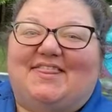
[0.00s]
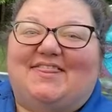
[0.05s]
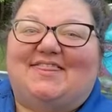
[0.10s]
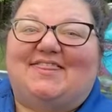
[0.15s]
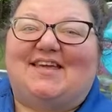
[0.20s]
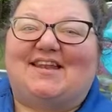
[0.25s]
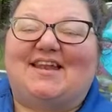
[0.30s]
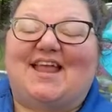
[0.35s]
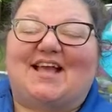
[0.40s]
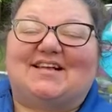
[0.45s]

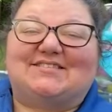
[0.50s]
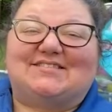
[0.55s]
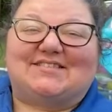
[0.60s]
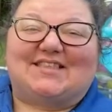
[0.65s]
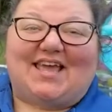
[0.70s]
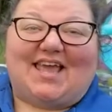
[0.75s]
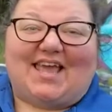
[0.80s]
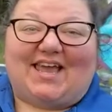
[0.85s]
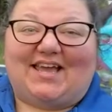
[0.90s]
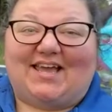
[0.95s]
The next
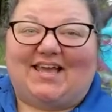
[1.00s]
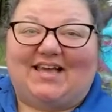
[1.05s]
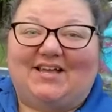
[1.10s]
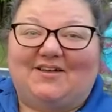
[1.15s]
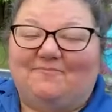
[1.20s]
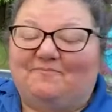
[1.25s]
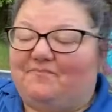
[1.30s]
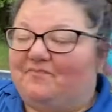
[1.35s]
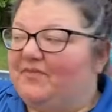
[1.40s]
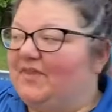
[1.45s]
thing
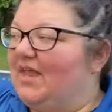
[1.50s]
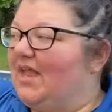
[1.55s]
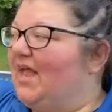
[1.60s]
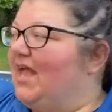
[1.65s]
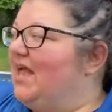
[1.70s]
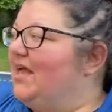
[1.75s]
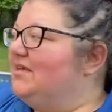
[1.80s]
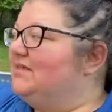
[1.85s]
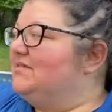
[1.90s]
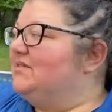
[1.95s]

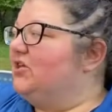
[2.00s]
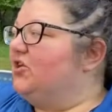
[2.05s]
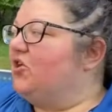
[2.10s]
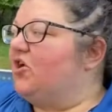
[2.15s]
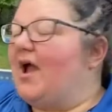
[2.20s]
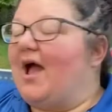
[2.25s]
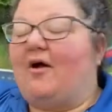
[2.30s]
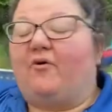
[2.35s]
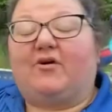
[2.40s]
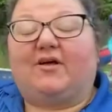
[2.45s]
is your
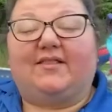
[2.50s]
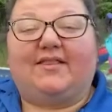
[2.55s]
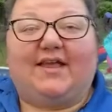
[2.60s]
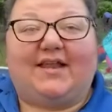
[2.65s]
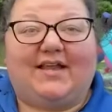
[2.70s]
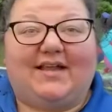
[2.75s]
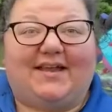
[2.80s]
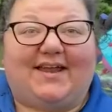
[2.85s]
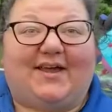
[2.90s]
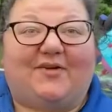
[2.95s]

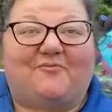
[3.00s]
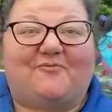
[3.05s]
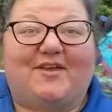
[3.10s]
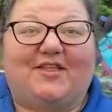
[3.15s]
alkalinity.